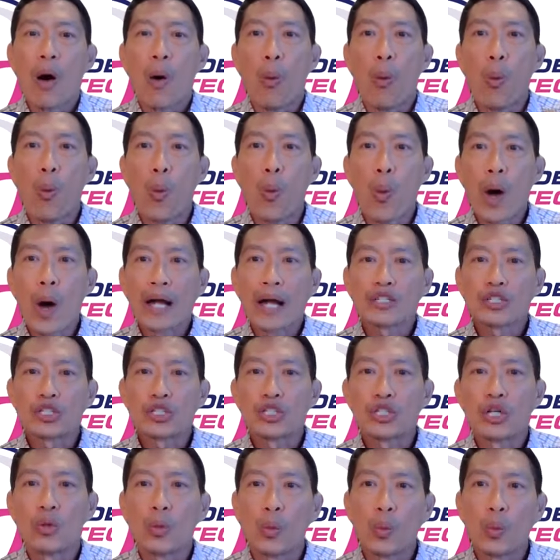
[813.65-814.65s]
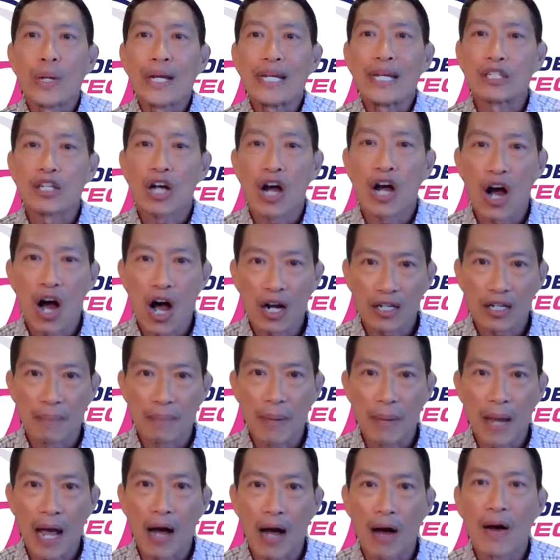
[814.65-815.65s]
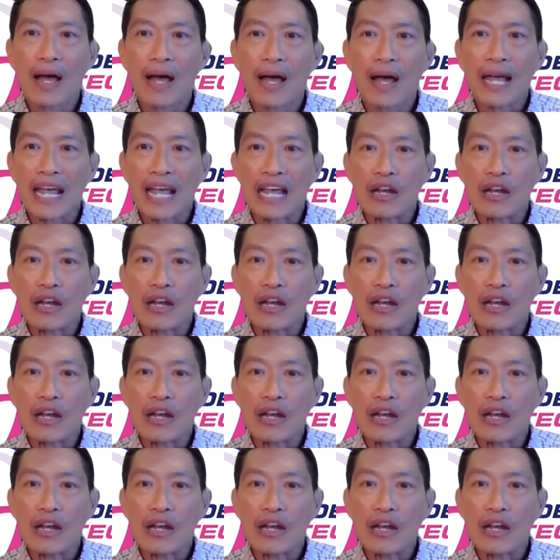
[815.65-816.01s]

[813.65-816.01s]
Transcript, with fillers: what should we talk about